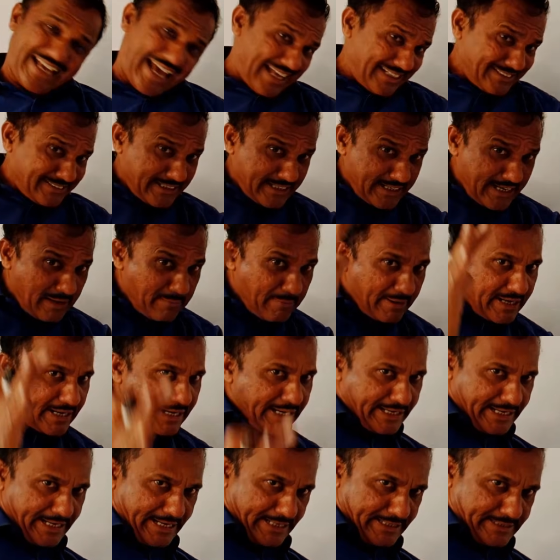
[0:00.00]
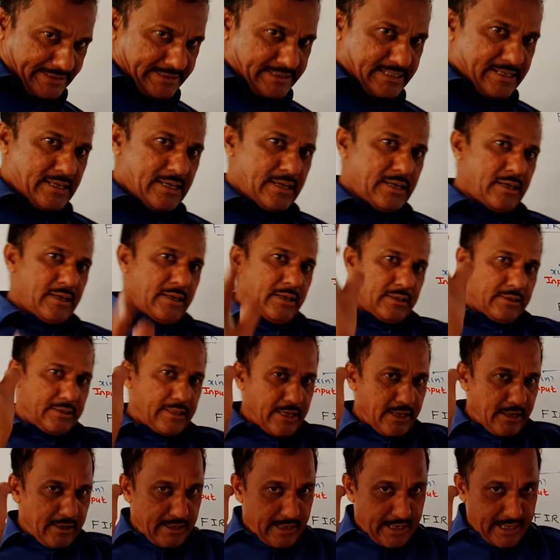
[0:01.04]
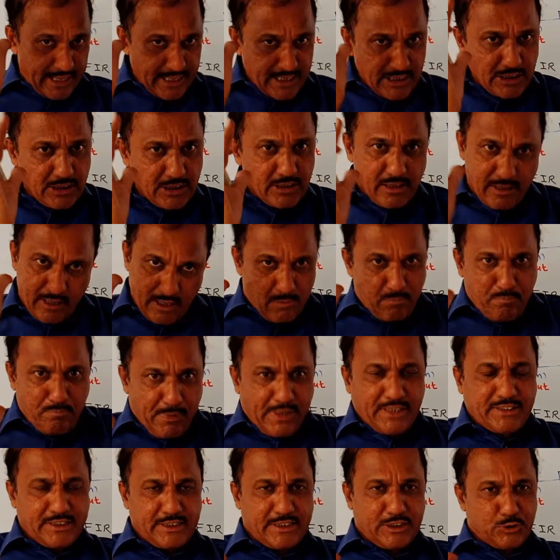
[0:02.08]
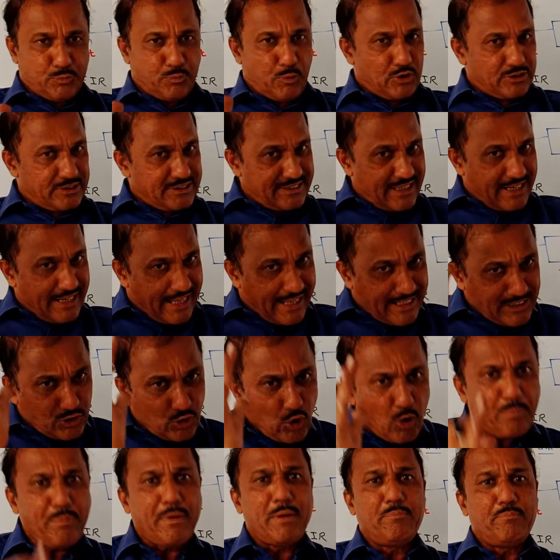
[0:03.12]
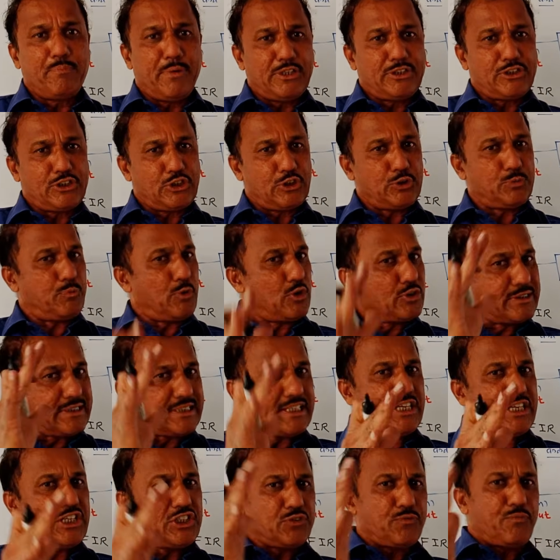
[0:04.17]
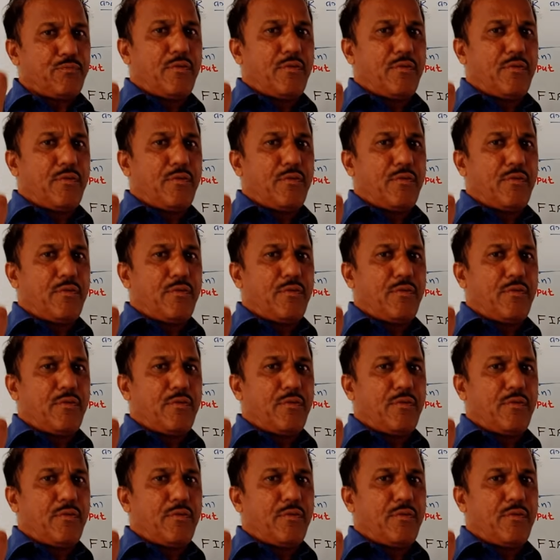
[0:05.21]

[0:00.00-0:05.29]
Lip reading: As the name indicates, the length of impulse response is